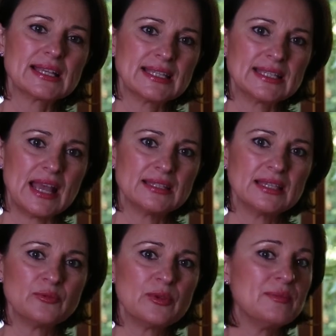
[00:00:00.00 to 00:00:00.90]

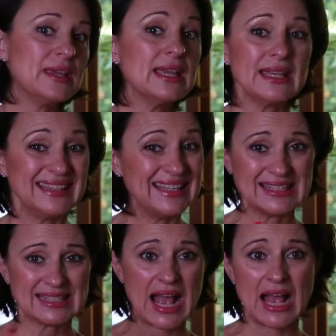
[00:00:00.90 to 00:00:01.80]
exercises will be
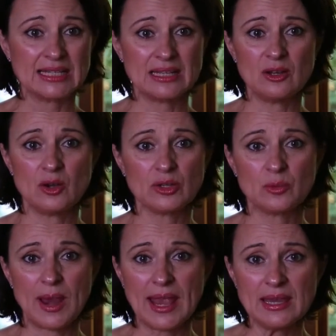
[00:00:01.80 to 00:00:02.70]
discarded along
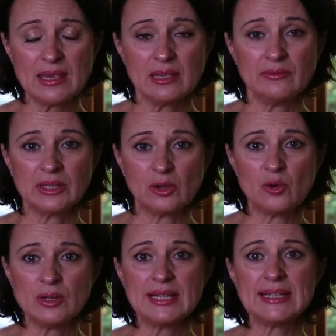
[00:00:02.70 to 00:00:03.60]
the way, with
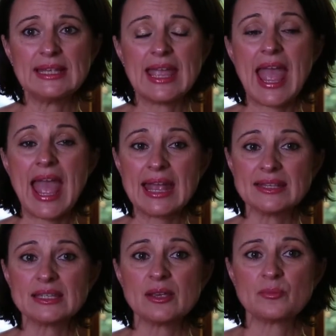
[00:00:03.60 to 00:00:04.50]
only the
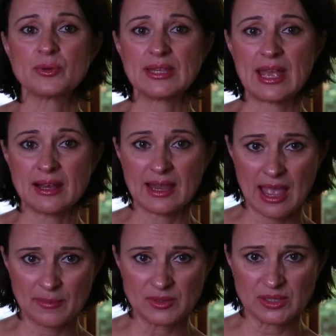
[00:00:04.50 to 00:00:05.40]
end product
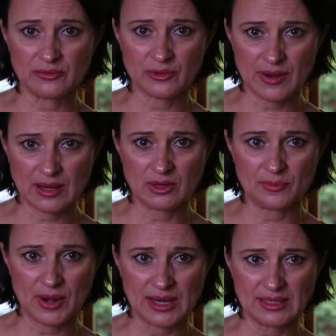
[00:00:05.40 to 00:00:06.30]
kept for
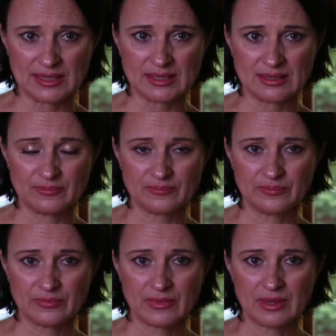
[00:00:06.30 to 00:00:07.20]
regular practice.
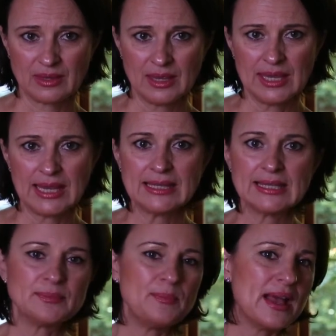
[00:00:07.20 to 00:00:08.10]
It
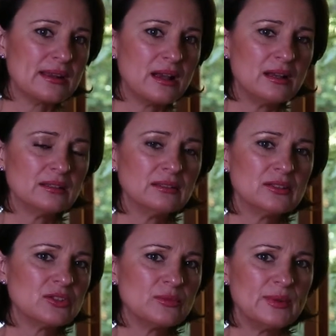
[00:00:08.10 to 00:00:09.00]
is better
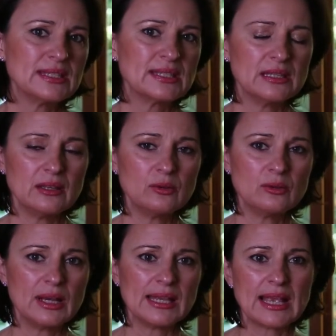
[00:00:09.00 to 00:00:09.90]
to be
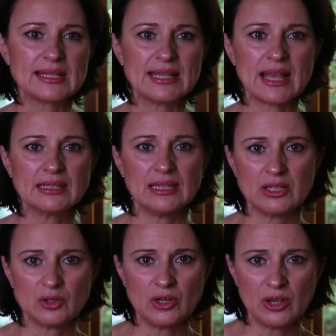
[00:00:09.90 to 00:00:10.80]
slow and exact
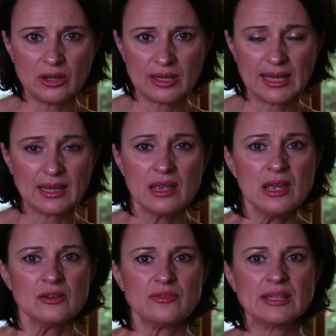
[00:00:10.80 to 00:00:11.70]
in your learning
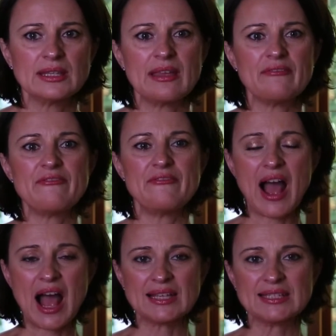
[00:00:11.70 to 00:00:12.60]
rather than
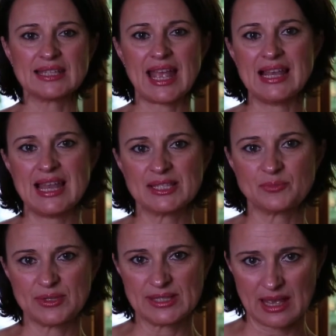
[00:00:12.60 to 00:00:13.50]
fast and less
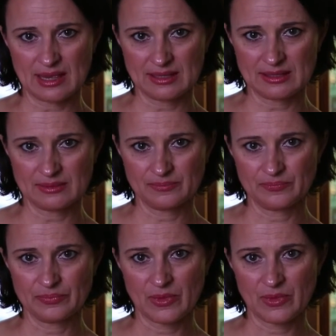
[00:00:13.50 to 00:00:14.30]
precise.